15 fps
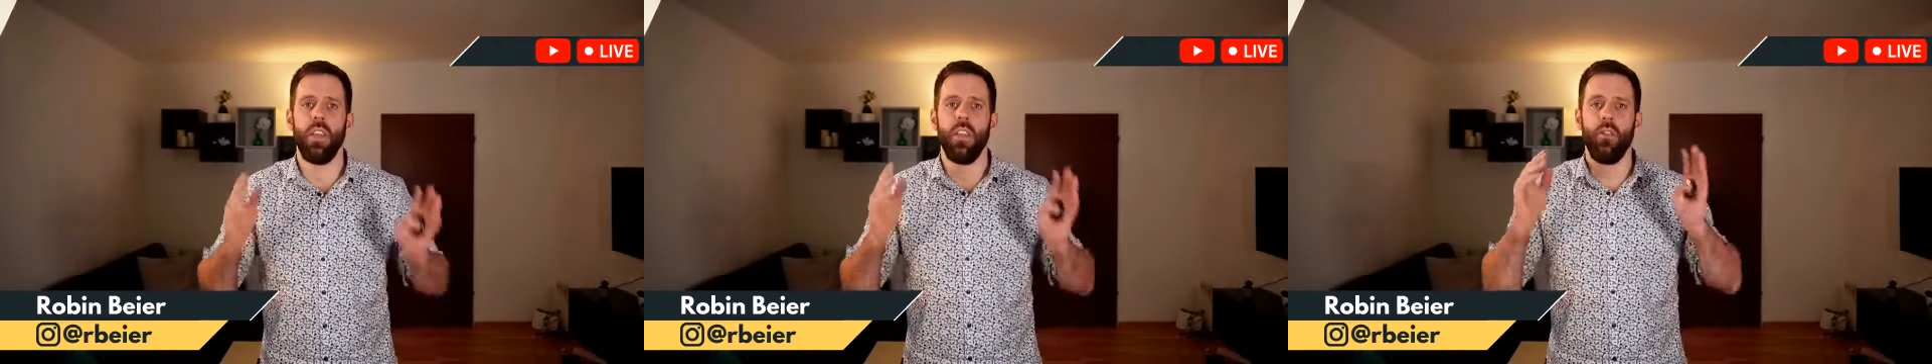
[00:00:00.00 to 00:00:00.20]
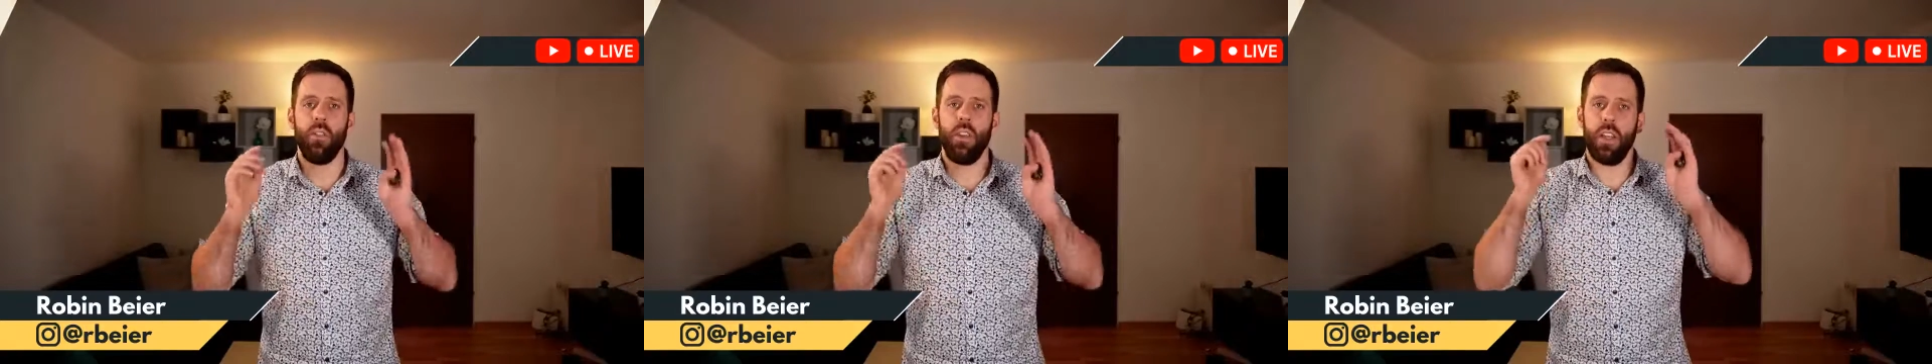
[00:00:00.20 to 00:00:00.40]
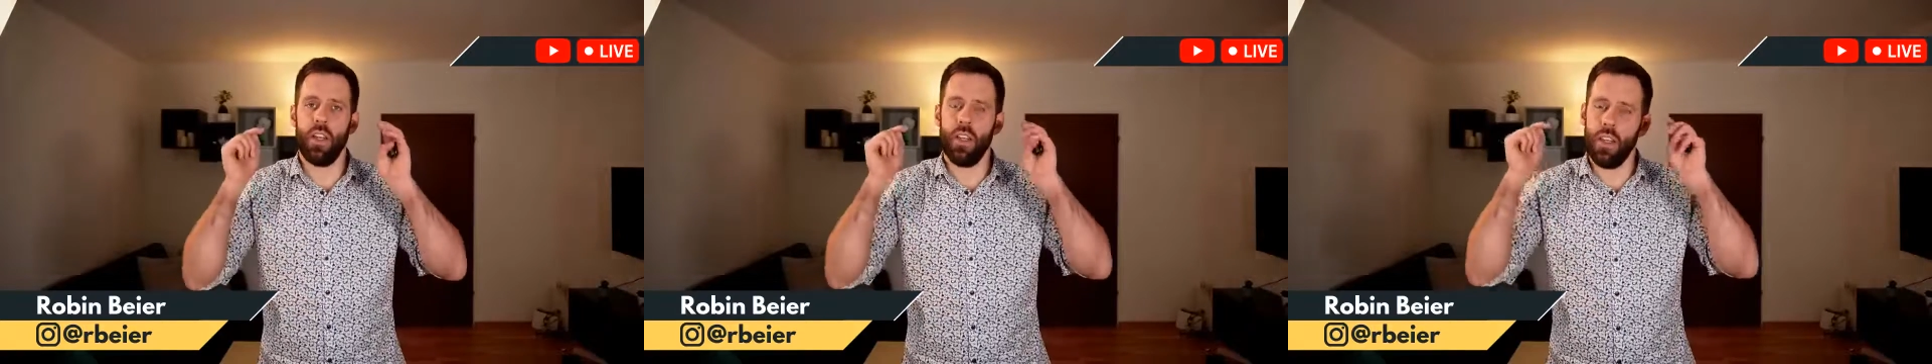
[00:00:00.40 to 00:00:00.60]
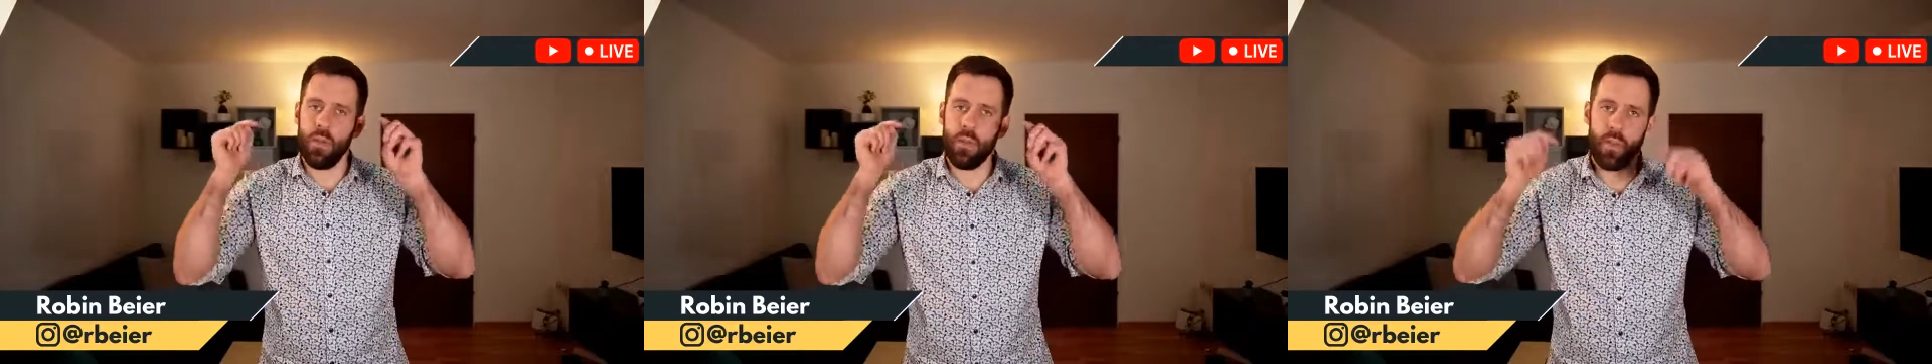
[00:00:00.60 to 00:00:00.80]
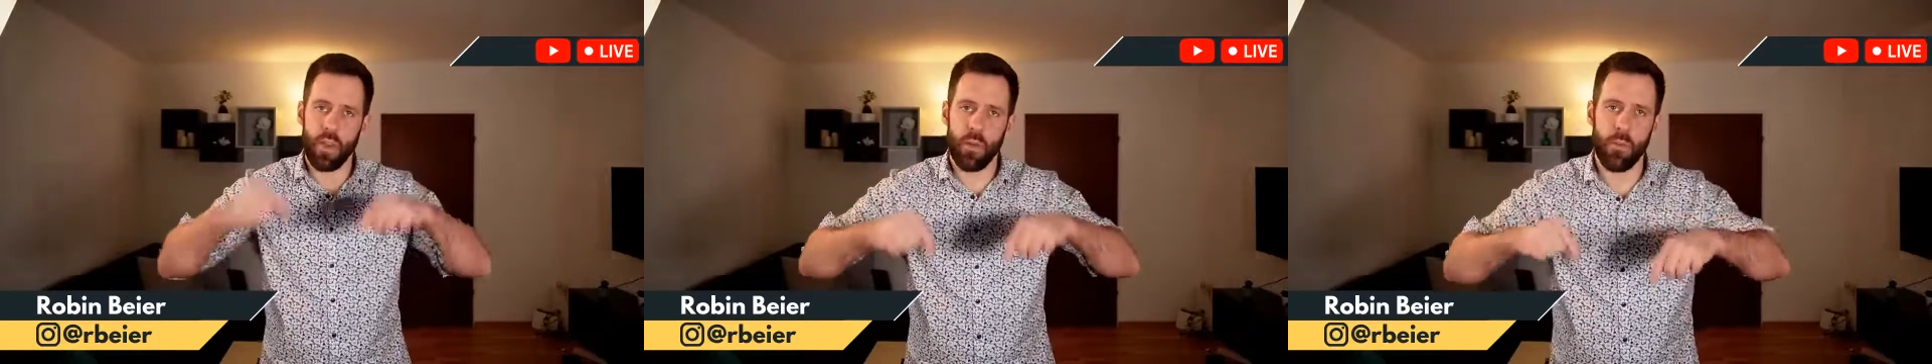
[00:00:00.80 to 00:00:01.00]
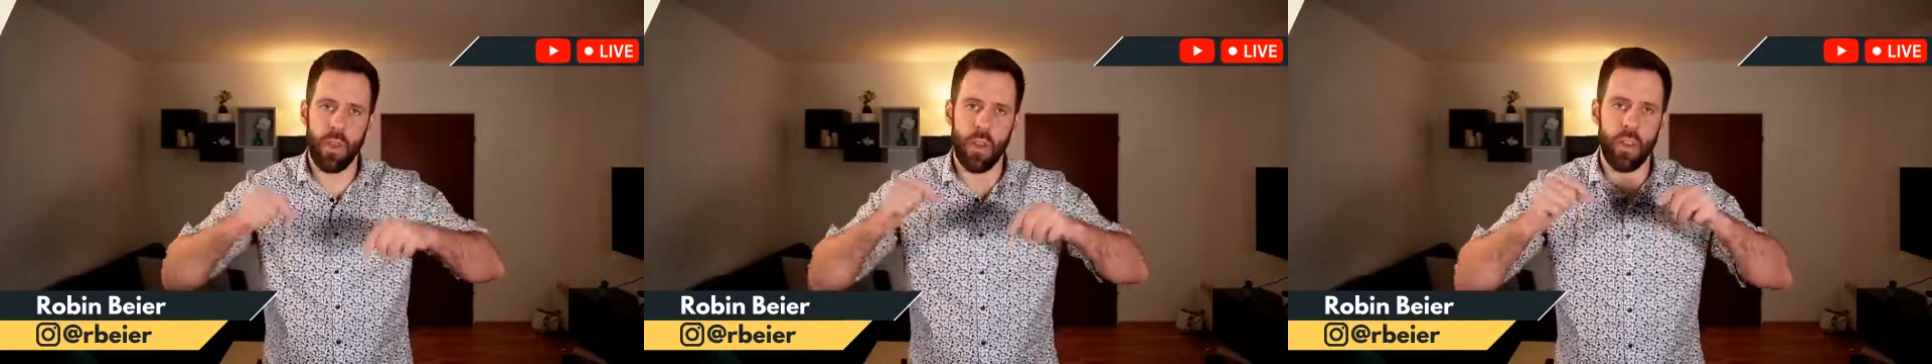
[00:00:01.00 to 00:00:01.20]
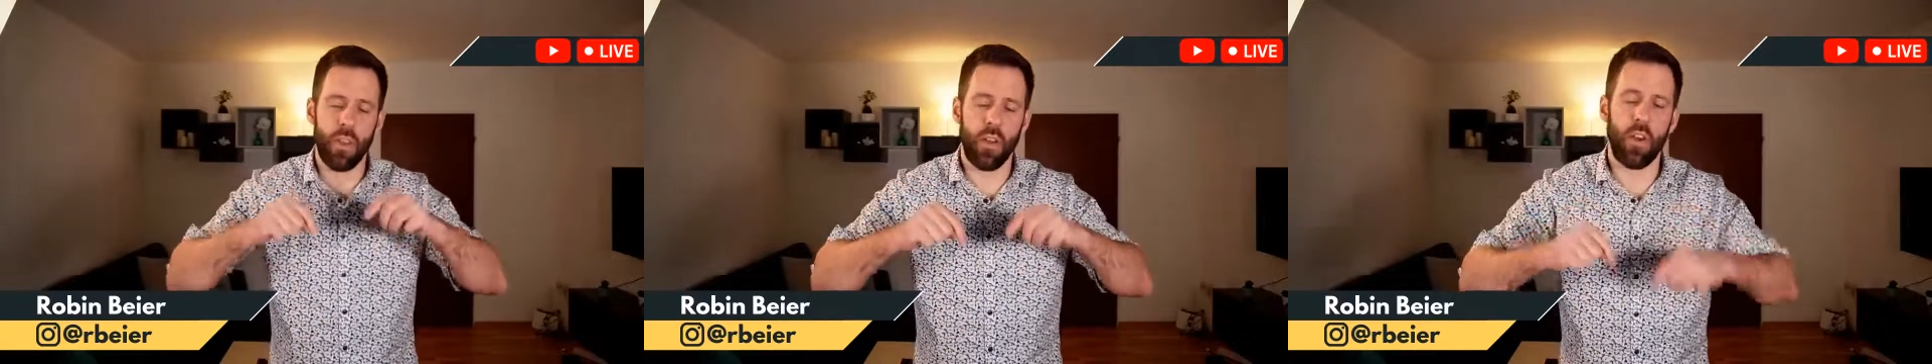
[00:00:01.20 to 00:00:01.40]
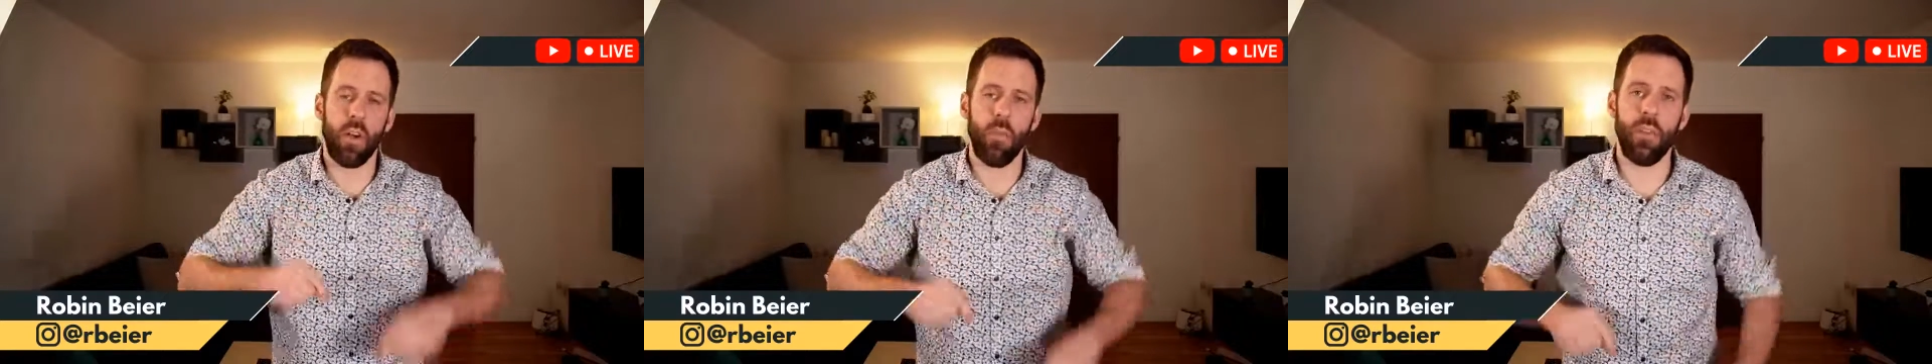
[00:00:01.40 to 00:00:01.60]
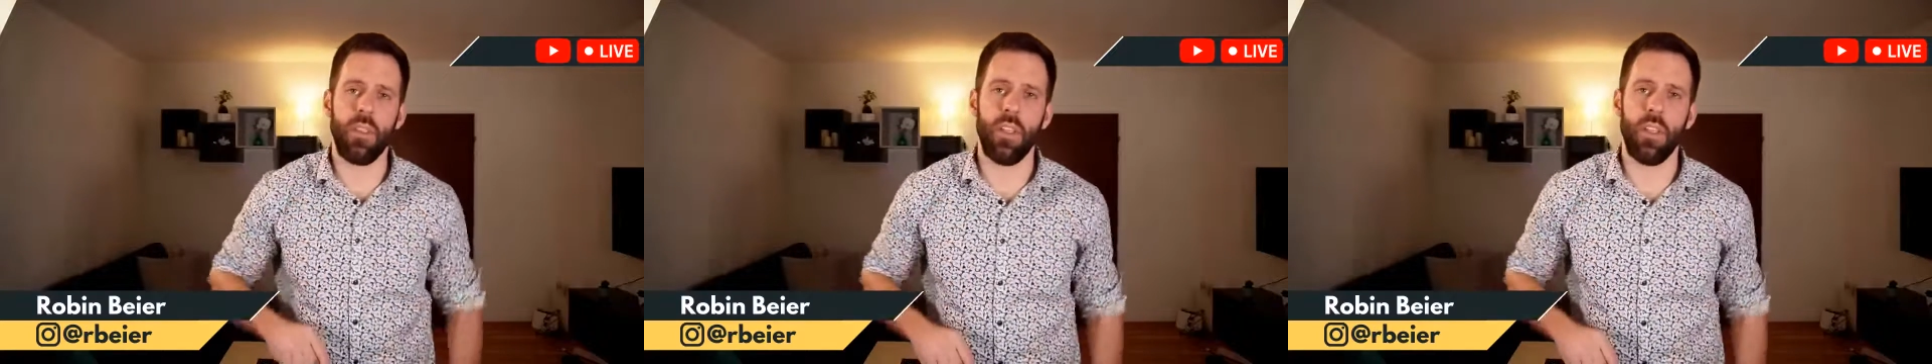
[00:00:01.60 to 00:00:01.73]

you can leave them in the comment